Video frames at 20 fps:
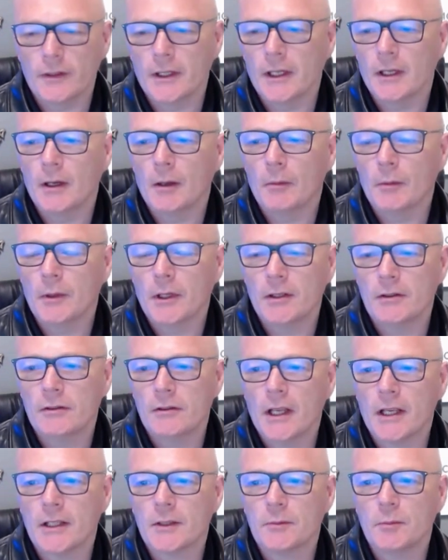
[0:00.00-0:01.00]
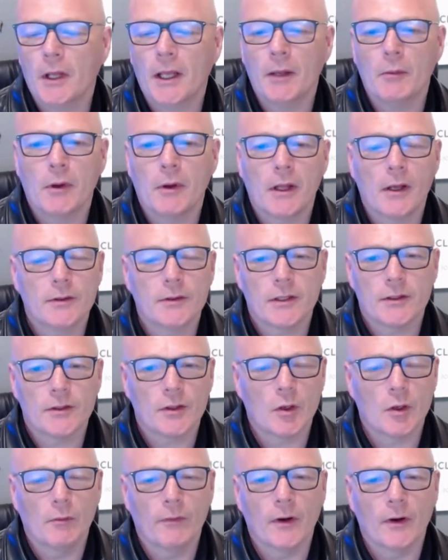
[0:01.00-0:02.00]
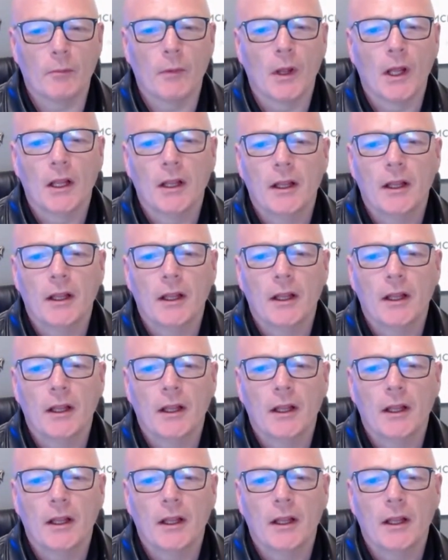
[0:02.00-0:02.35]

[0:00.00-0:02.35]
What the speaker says: And I'm going to explain where those sales have come from.